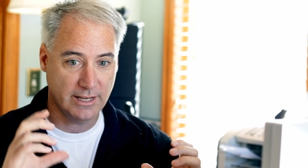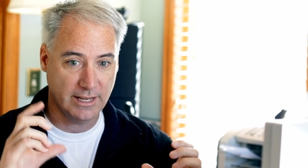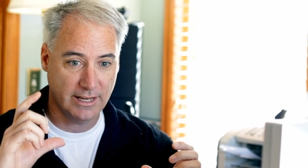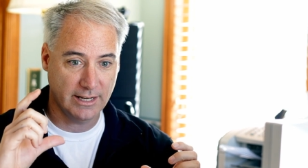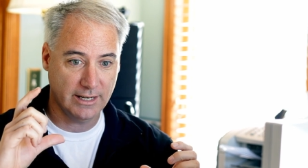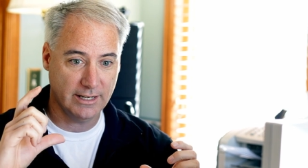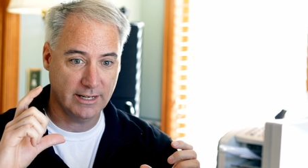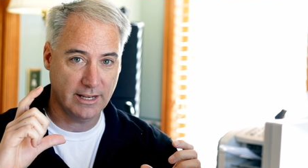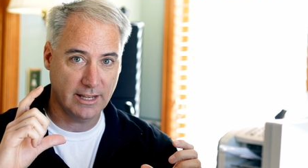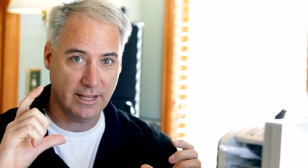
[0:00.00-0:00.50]

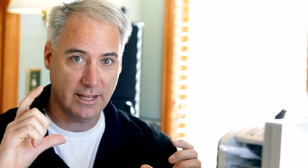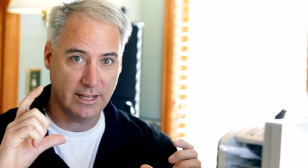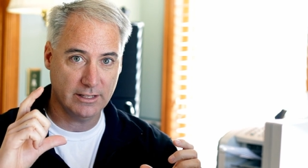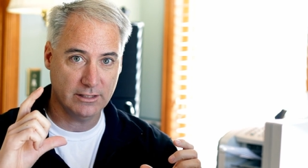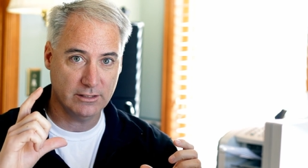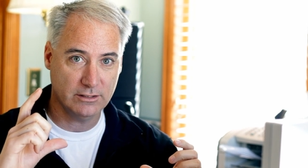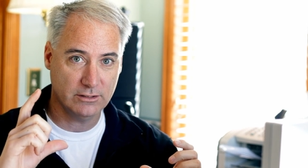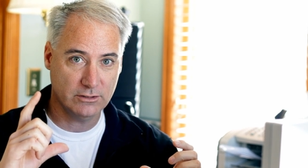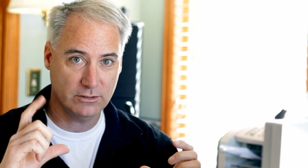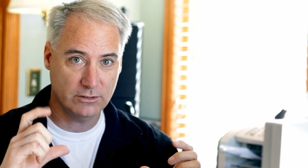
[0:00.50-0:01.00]
And I
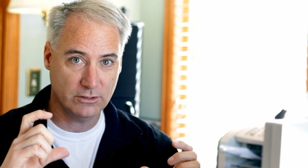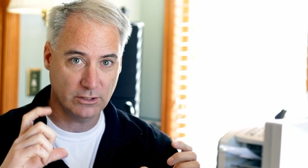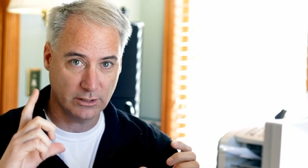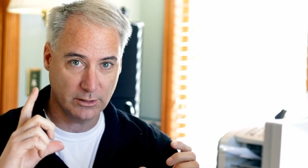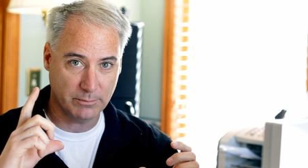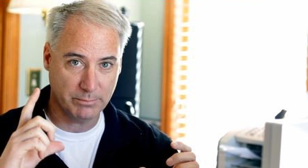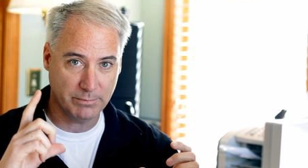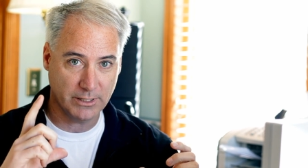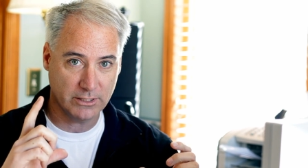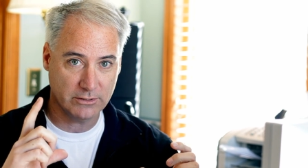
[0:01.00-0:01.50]
took
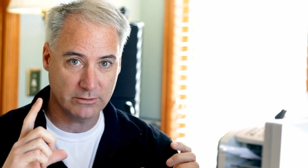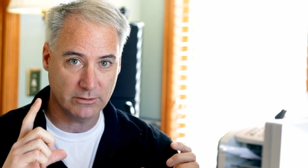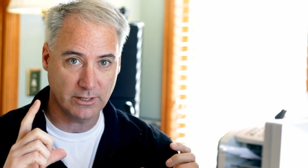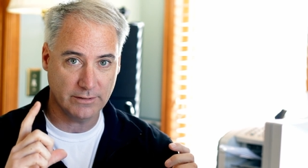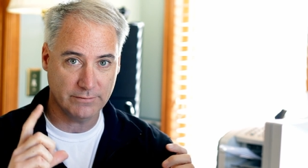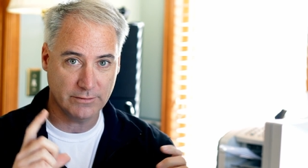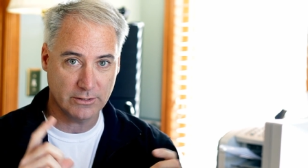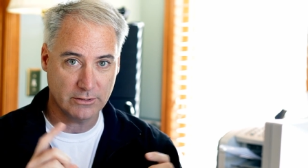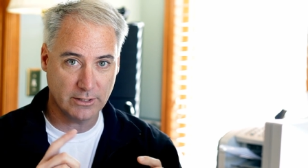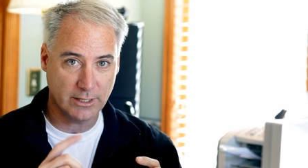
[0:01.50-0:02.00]
the picture
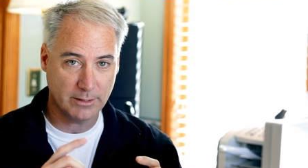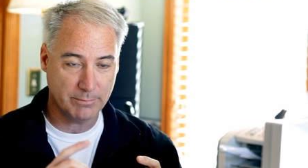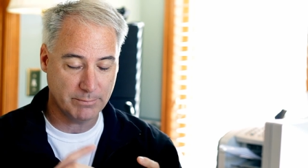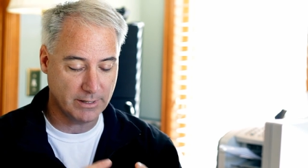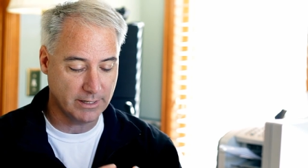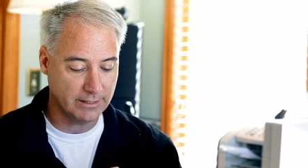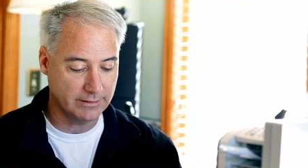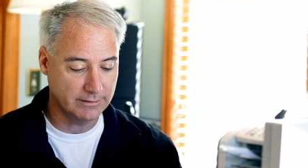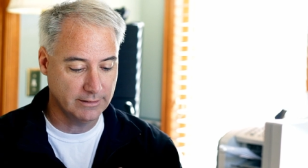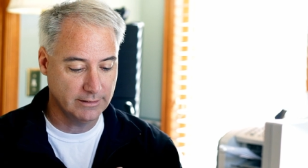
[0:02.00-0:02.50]
off the
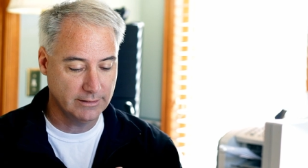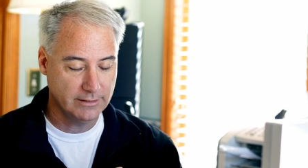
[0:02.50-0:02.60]
tripod,